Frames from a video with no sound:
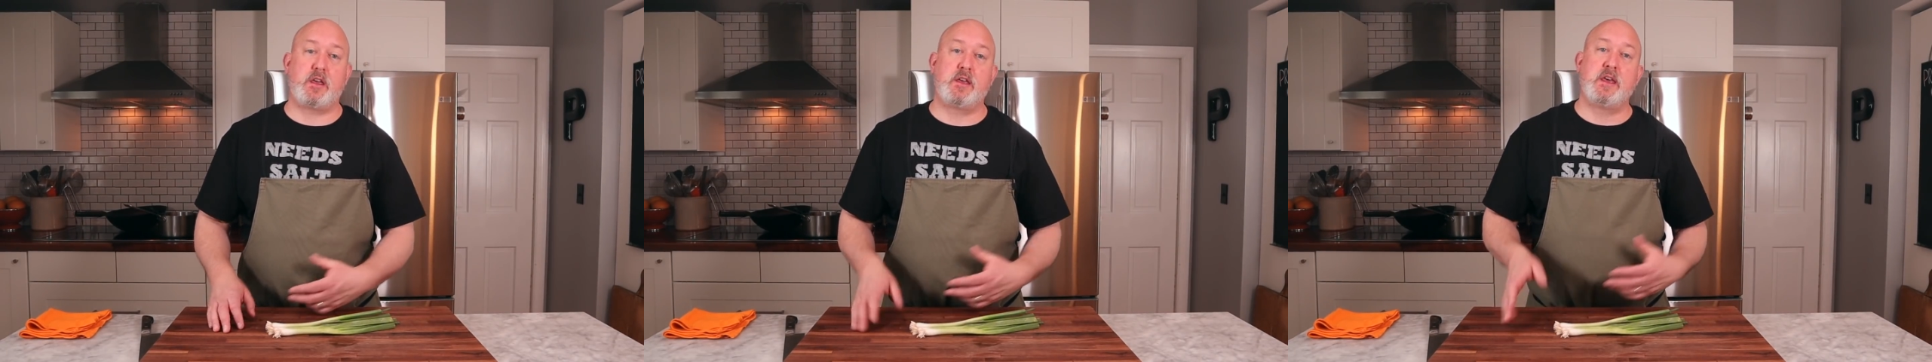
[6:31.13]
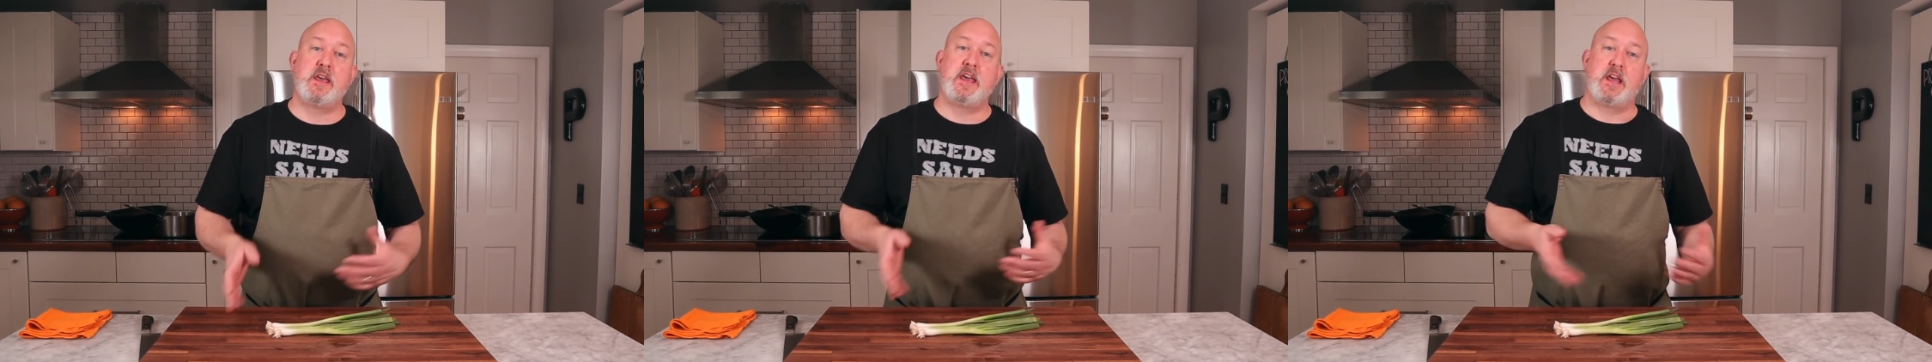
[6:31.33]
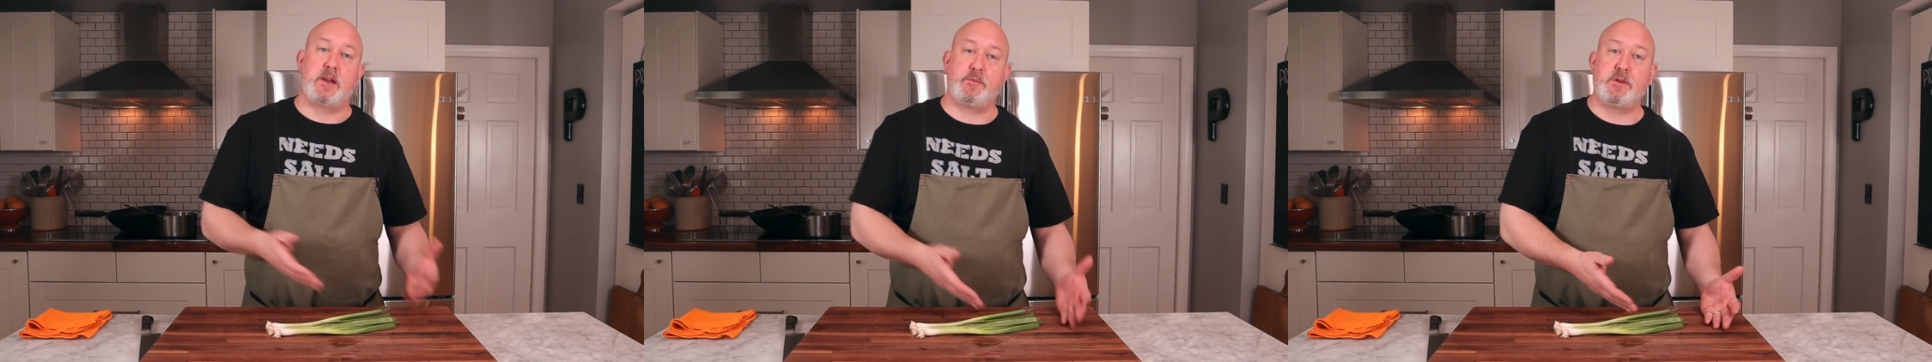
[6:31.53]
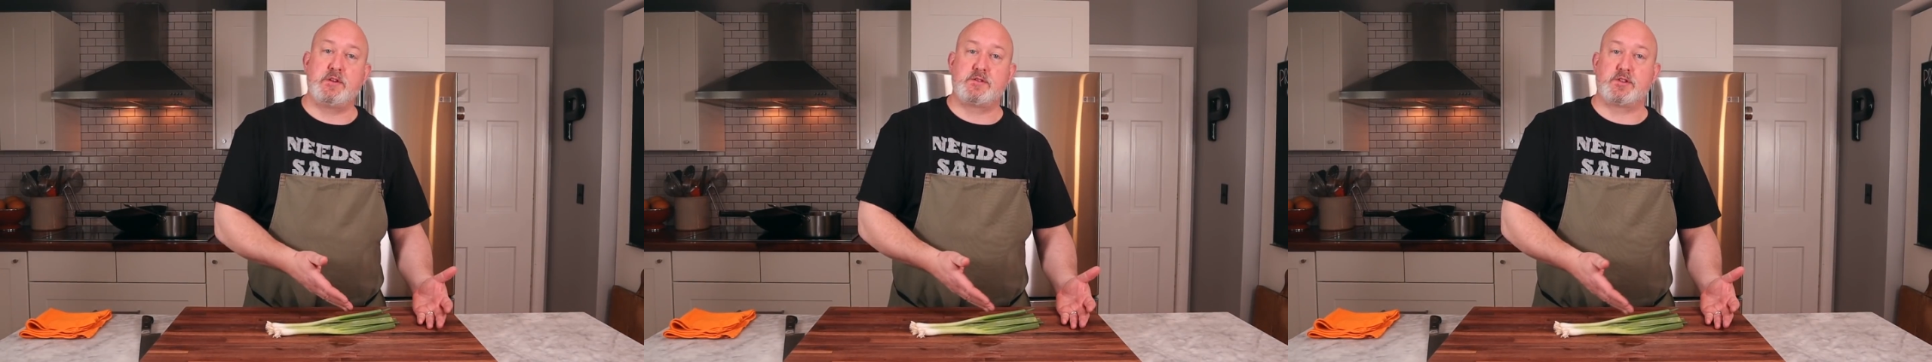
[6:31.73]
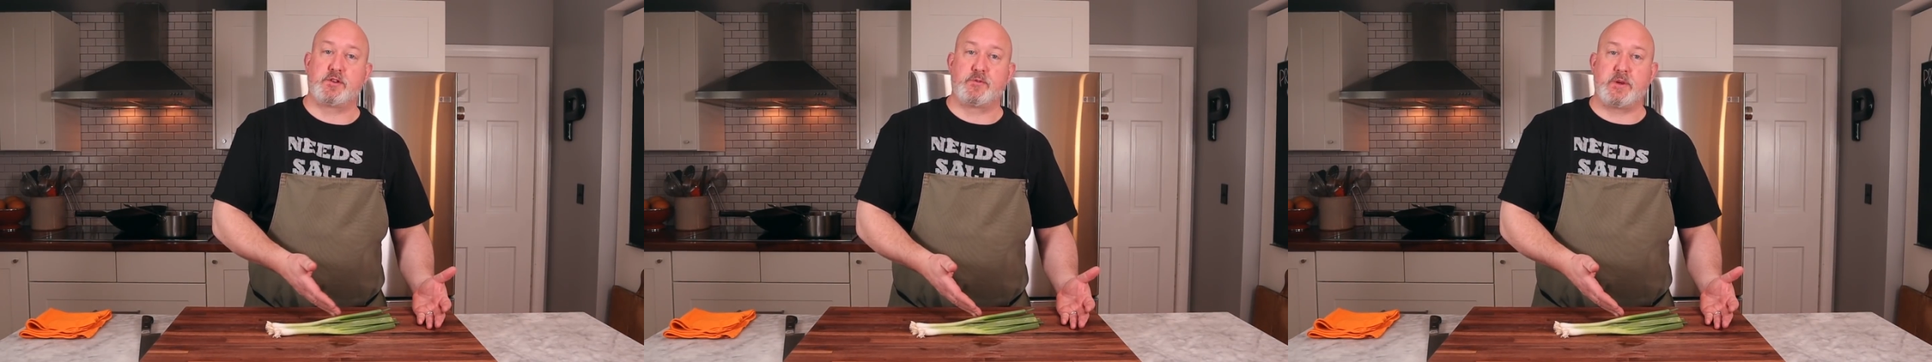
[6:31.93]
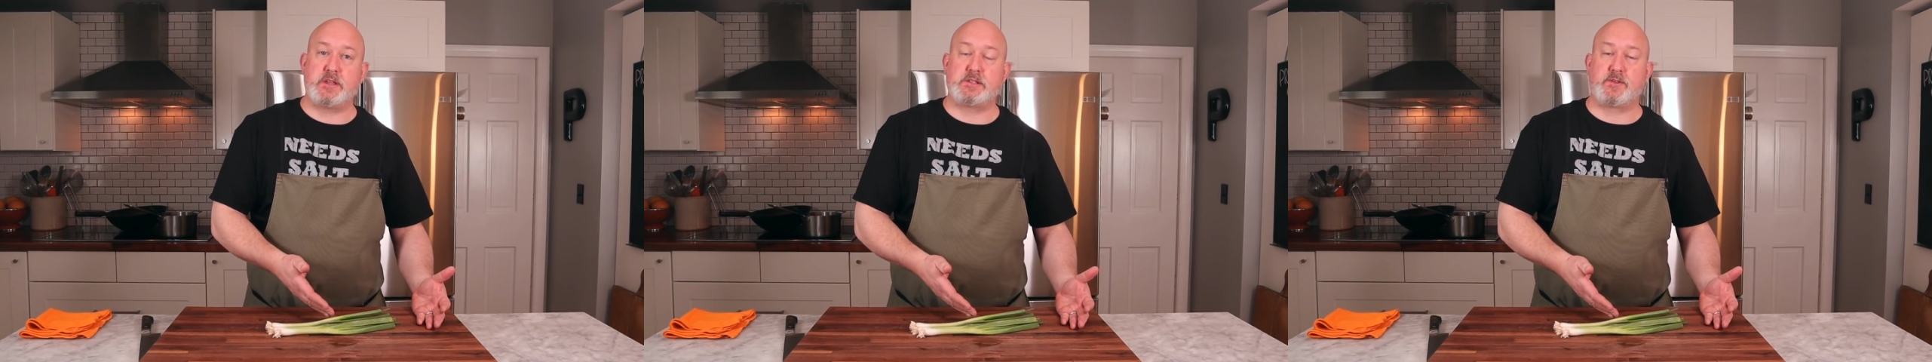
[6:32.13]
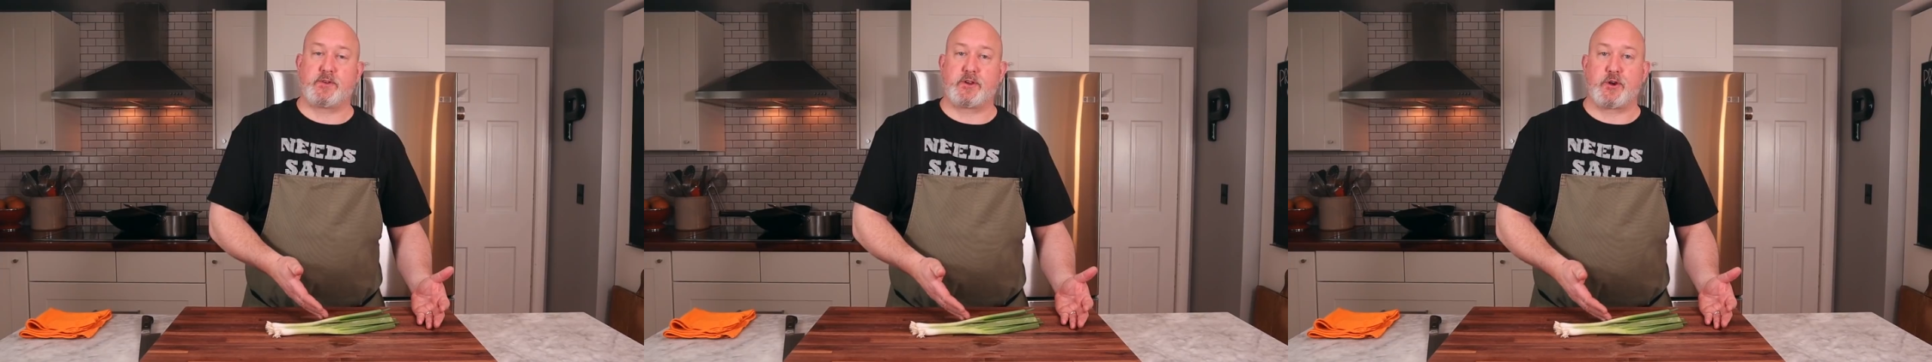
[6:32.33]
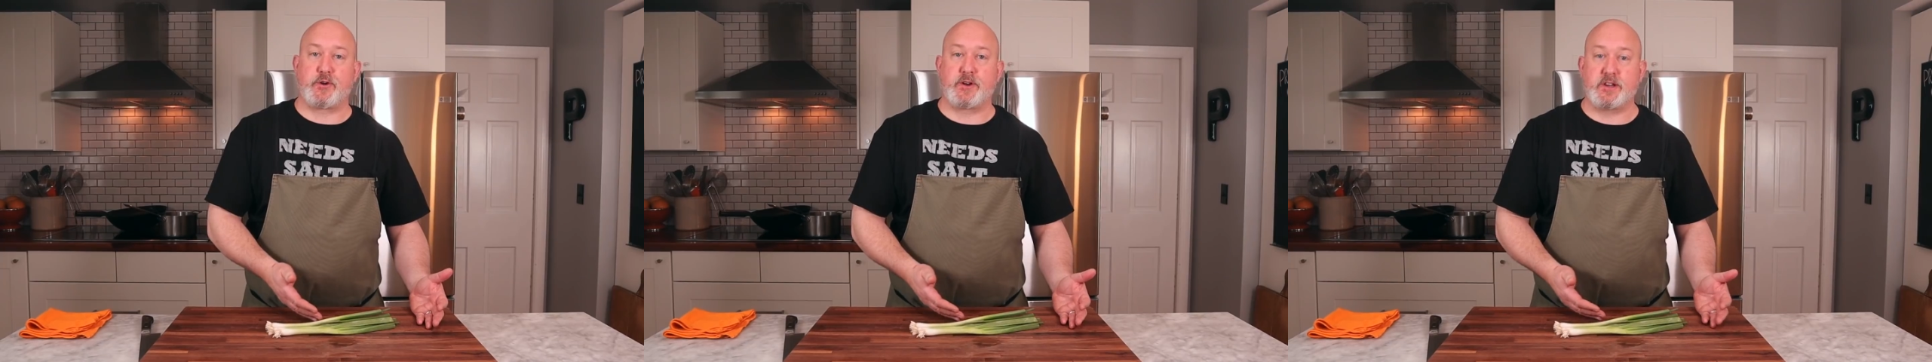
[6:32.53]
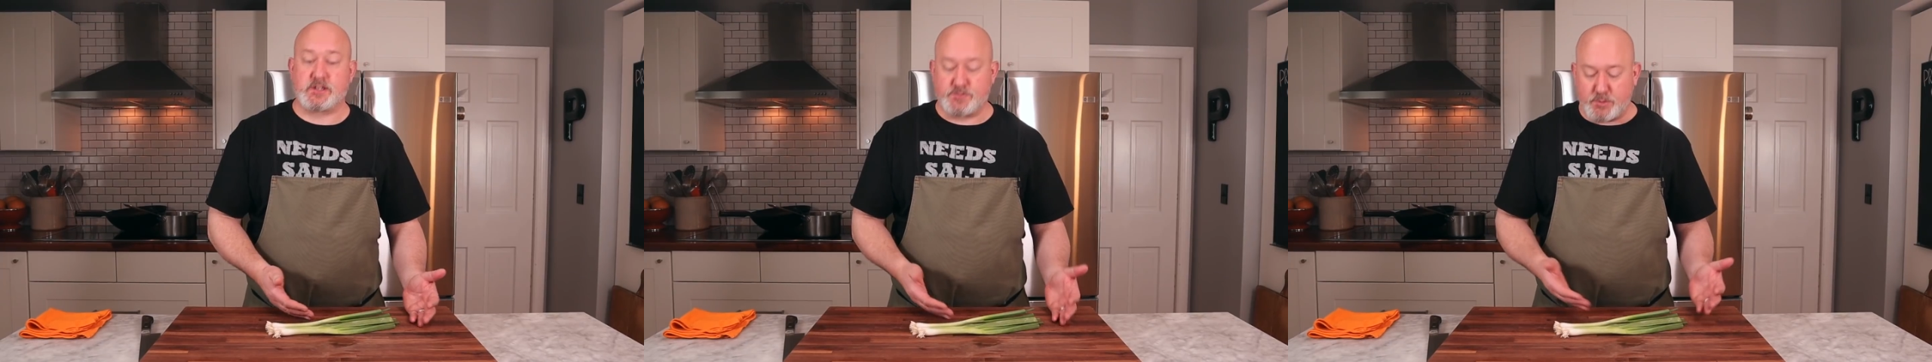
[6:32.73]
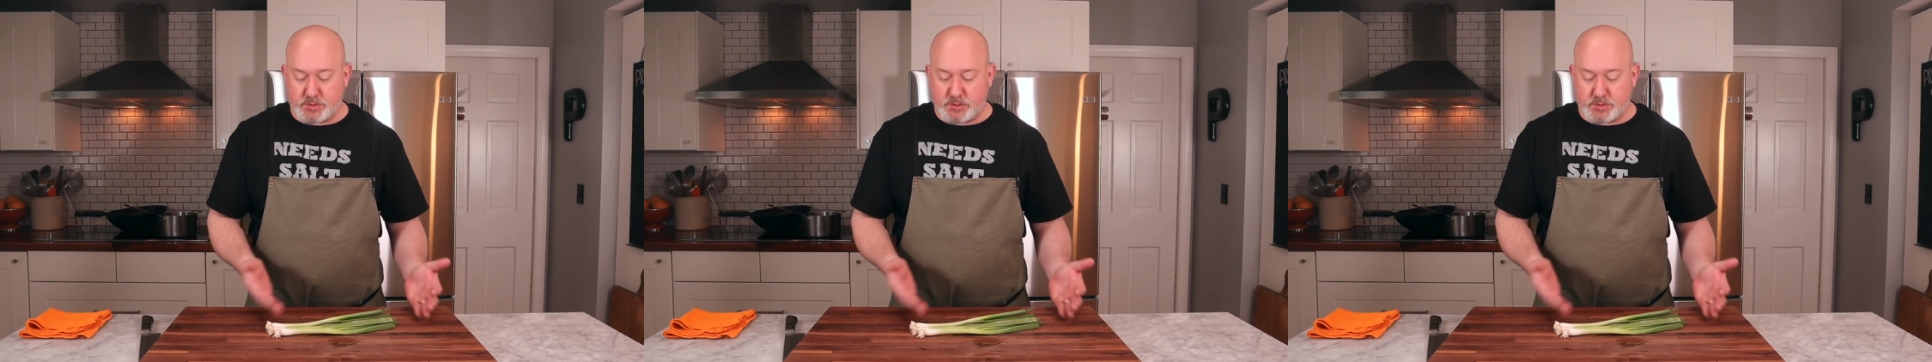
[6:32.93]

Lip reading: and I'm gonna use the greens for garnish.